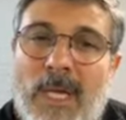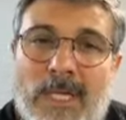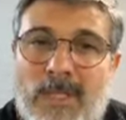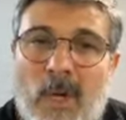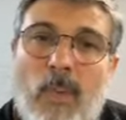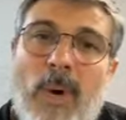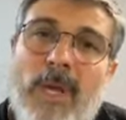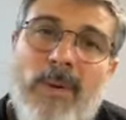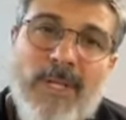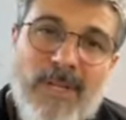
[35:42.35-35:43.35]
Because
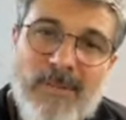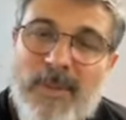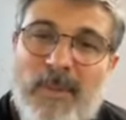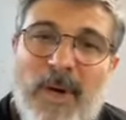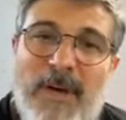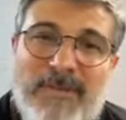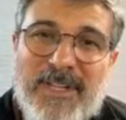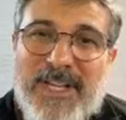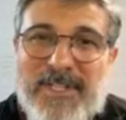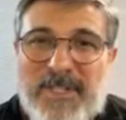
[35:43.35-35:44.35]
why do I love? People
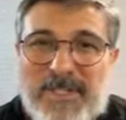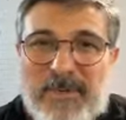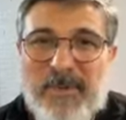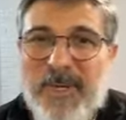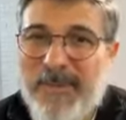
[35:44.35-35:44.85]
often ask this. So